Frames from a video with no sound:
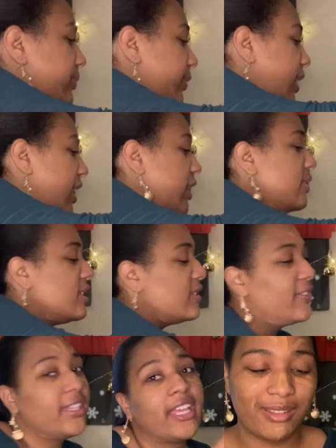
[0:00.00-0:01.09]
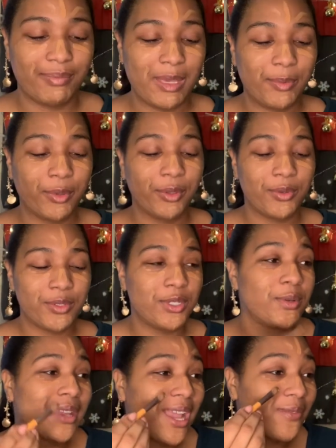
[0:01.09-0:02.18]
I always feel like people who do
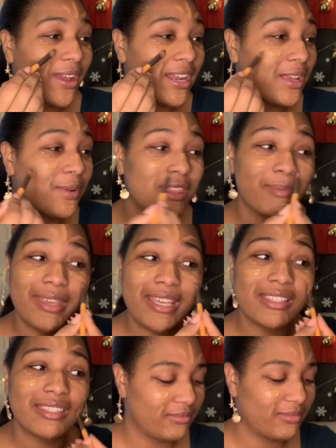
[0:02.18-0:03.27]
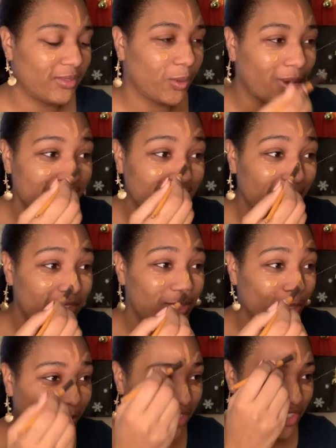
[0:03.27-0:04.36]
get ready with me's always have so
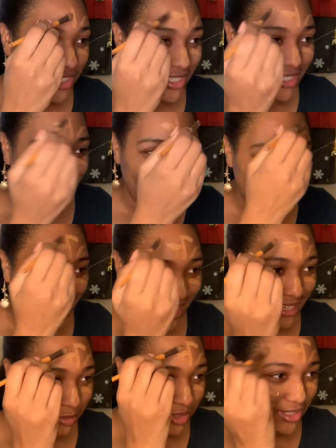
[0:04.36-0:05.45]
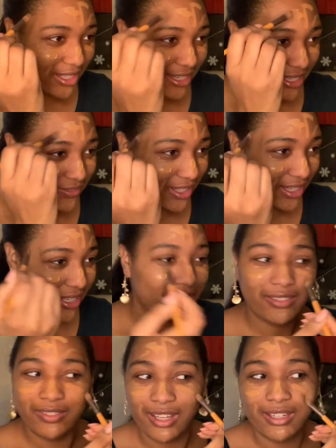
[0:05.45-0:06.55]
much to say, and I'm just like, I've
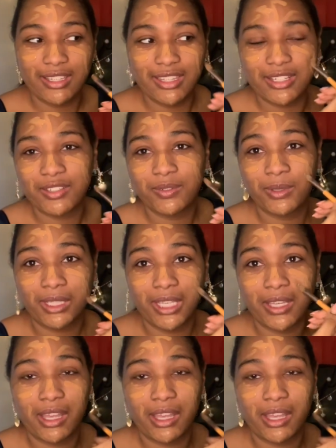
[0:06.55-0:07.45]
got nothing to really